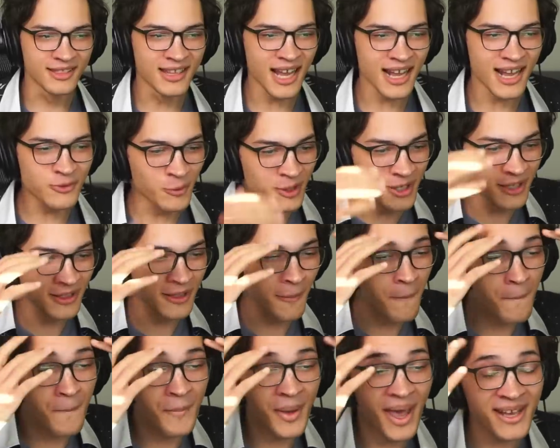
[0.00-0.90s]
That's one of
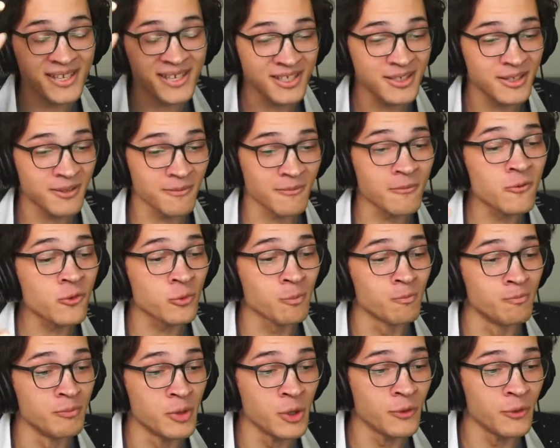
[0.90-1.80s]
the best
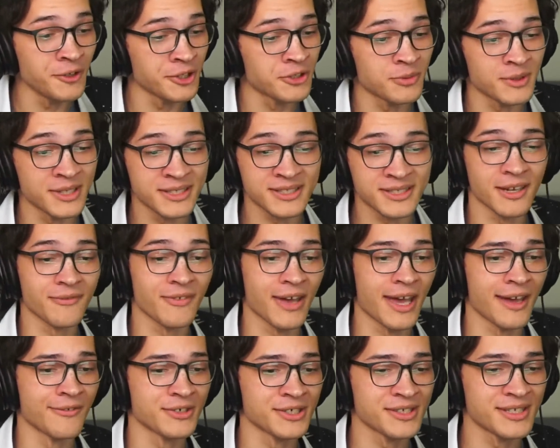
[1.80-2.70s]
movie twists I've
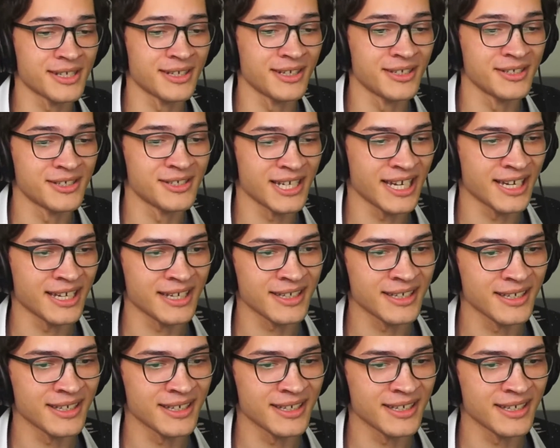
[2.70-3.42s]
ever seen, Jack.